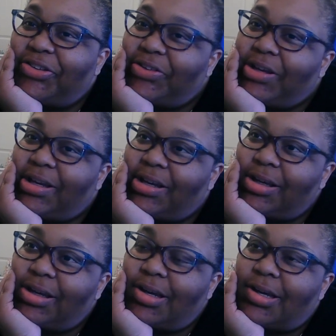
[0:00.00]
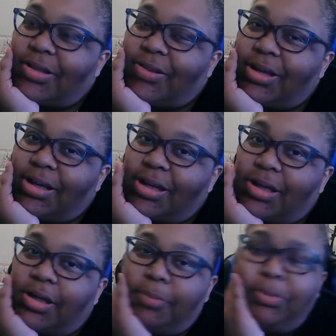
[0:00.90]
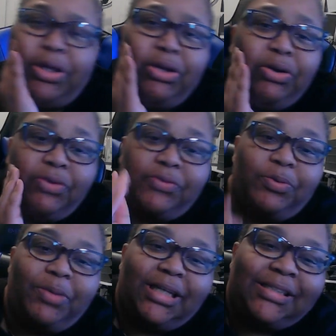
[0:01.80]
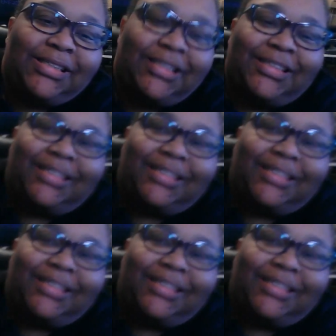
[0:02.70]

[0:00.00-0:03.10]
see the beautiful mess